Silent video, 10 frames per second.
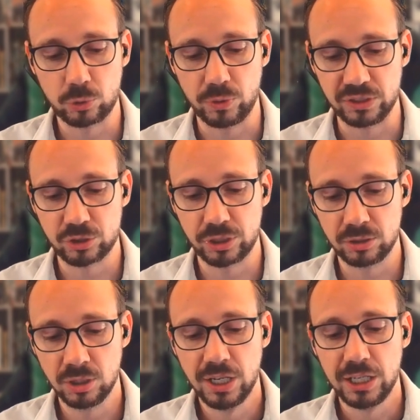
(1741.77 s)
question,
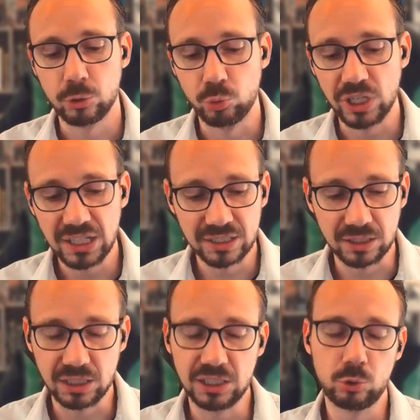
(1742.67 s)
you really
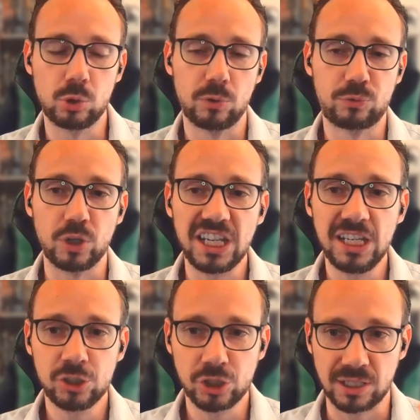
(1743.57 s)
then need to go for
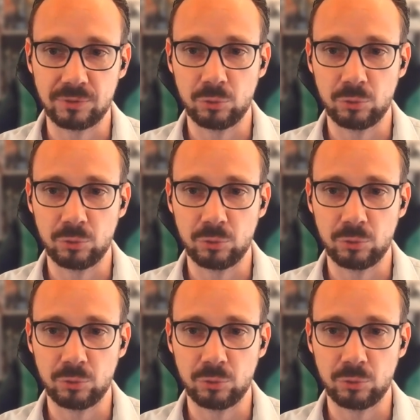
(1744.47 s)
each and every